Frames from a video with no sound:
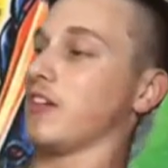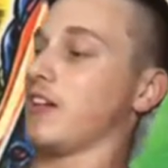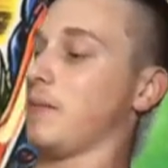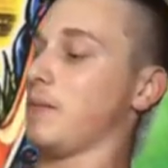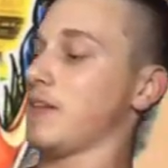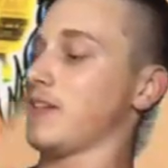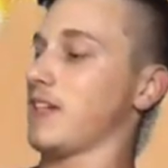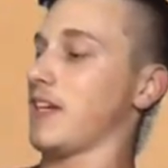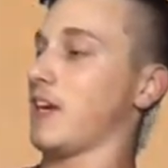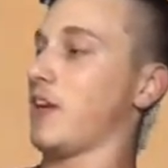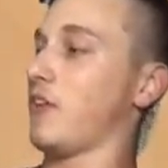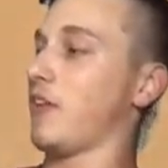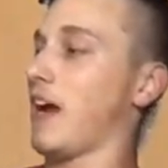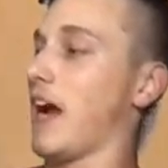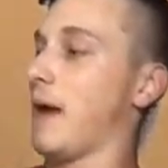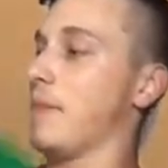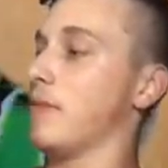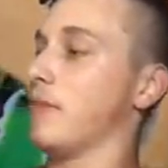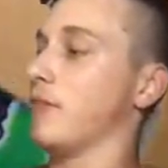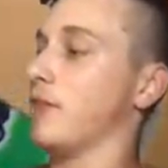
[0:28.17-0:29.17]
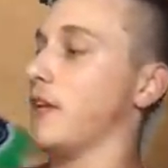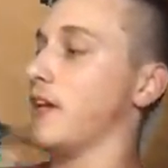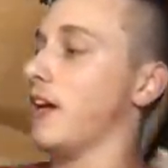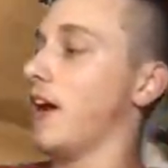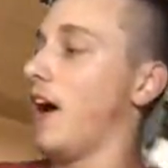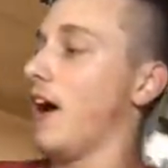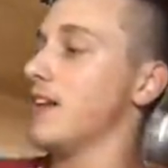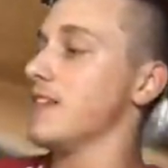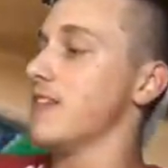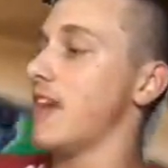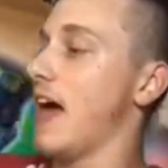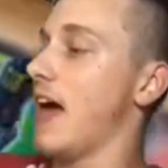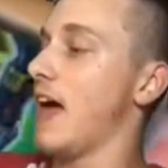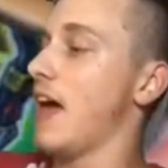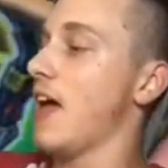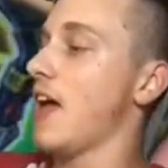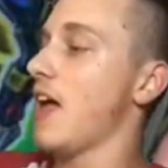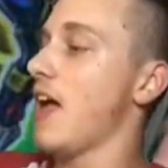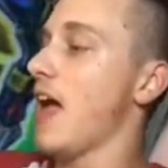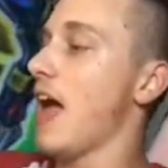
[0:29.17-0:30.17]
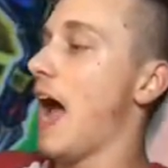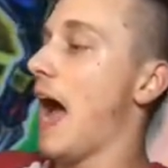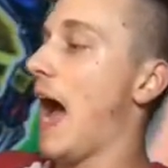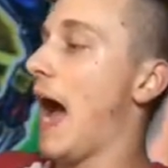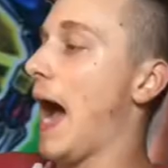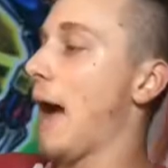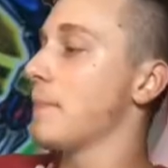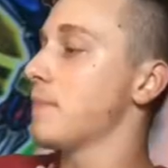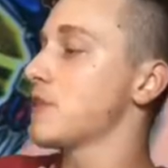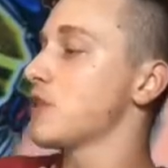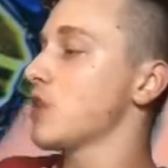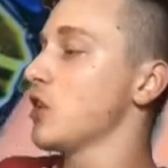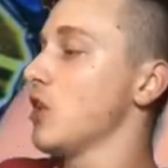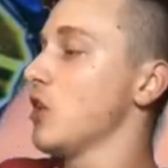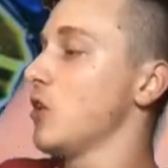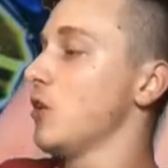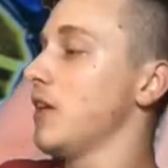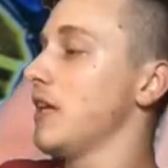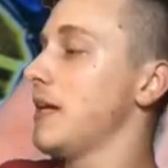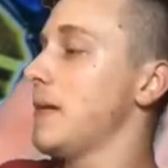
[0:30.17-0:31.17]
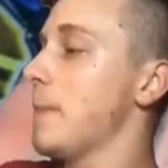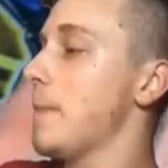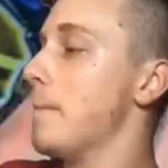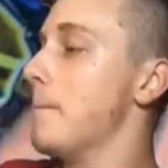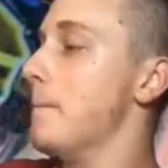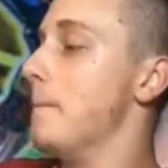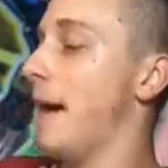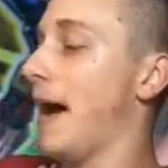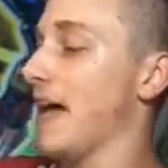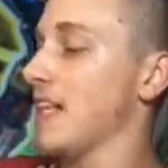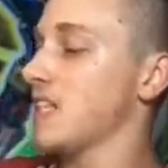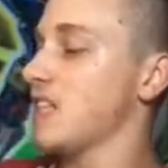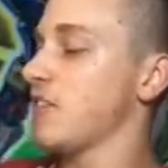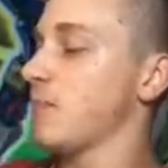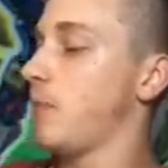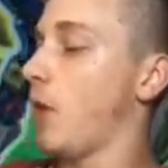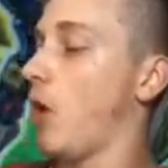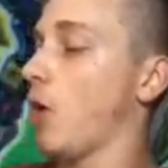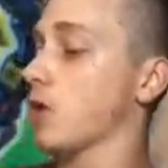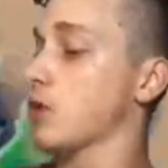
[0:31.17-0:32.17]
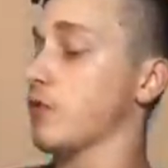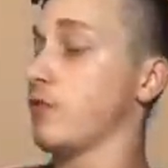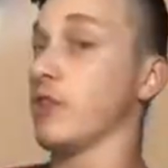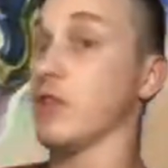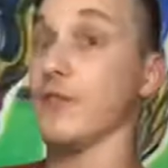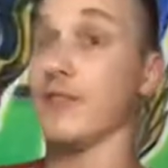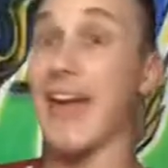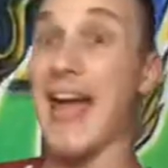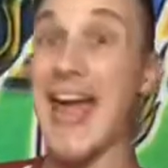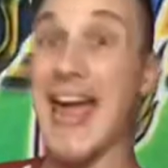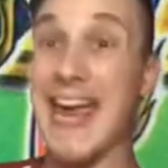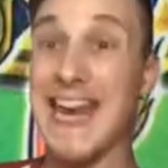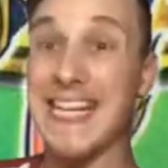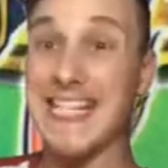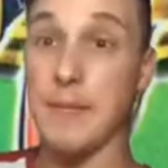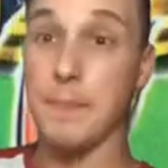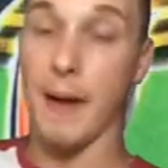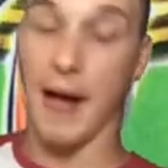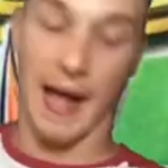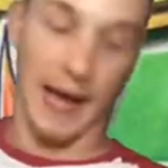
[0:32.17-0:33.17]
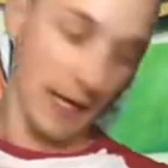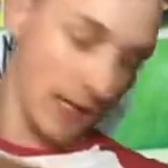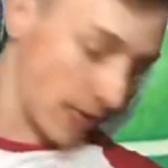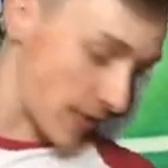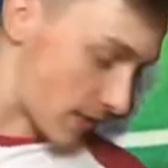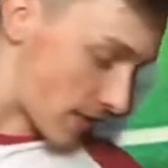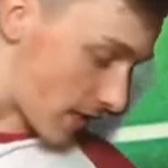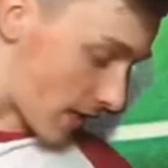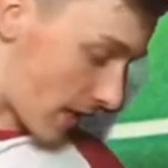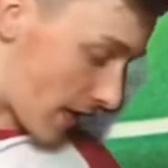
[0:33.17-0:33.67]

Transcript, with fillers: Let me just get it on camera for you guys there absolutely massive box full of 80 packs.